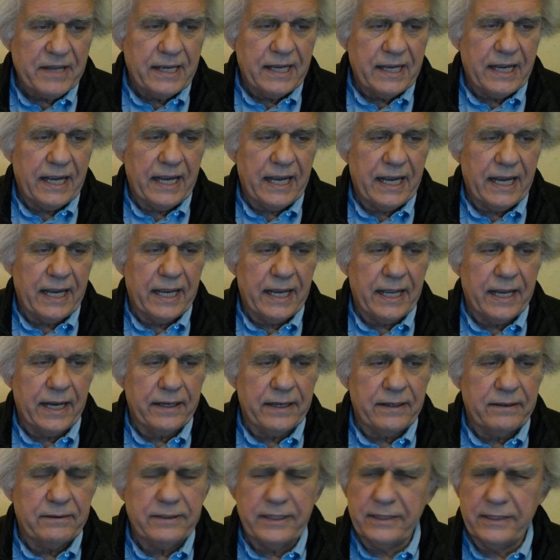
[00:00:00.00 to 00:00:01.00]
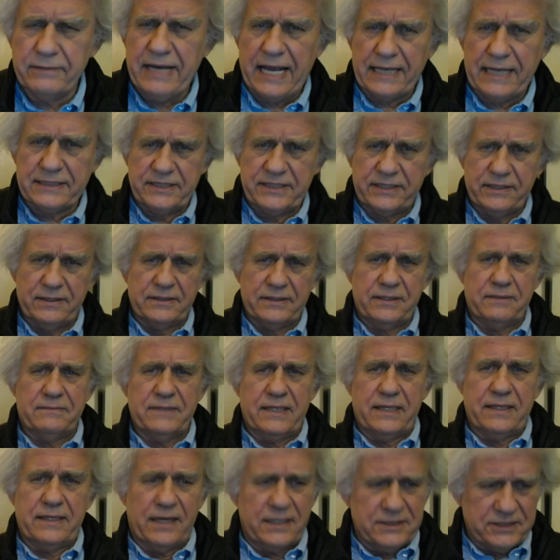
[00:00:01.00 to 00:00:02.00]
And Iraq's the only
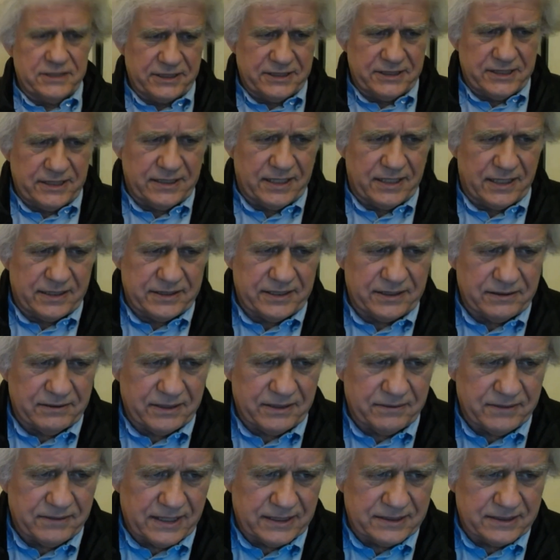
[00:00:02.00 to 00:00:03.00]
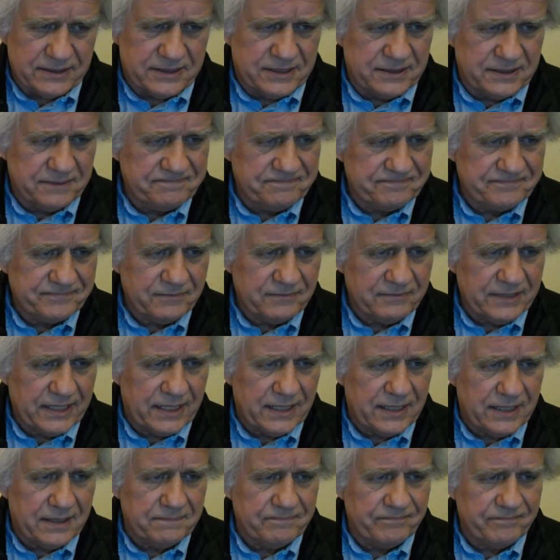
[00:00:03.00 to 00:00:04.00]
one, Argentina are the only ones.
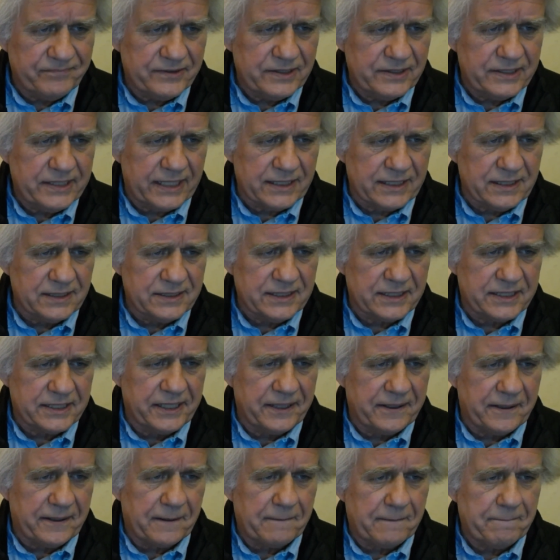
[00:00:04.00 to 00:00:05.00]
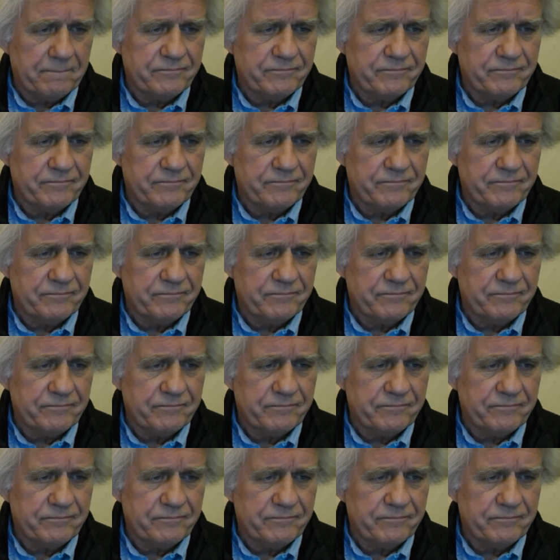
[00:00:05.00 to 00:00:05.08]
Well, take a look here.